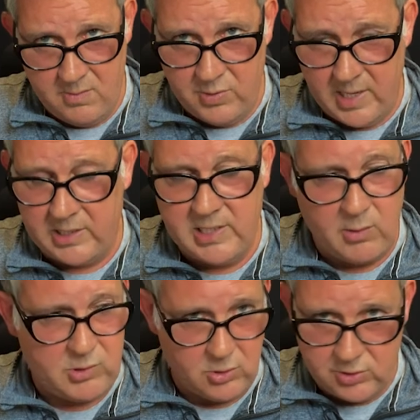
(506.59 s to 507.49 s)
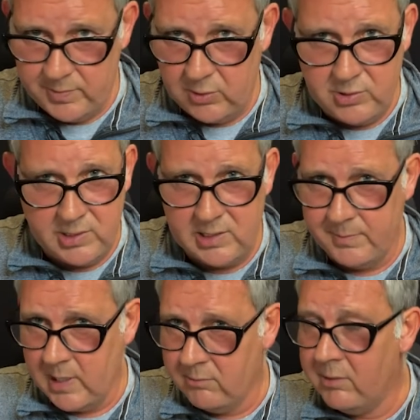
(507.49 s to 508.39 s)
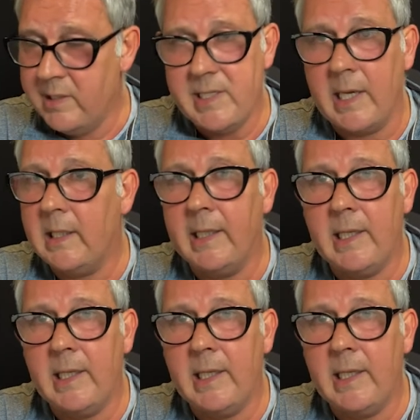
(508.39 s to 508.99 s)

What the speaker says: but actually our contribution is a bit of recycling